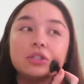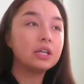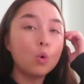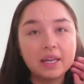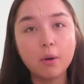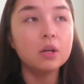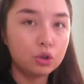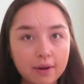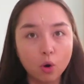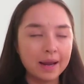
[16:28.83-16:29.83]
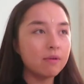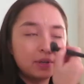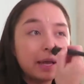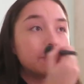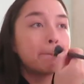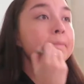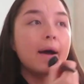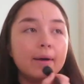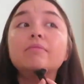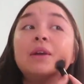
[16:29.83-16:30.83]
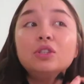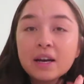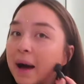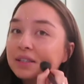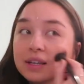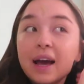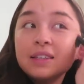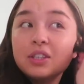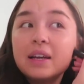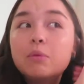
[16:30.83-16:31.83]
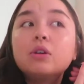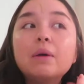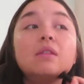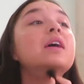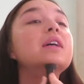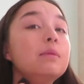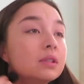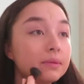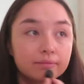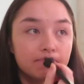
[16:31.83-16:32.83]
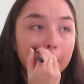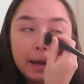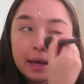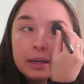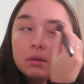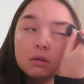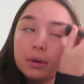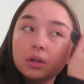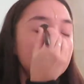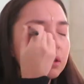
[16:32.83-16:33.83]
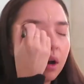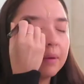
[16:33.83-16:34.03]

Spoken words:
Sam bought me these tickets 2 years ago, so we can finally go, and we cannot wait.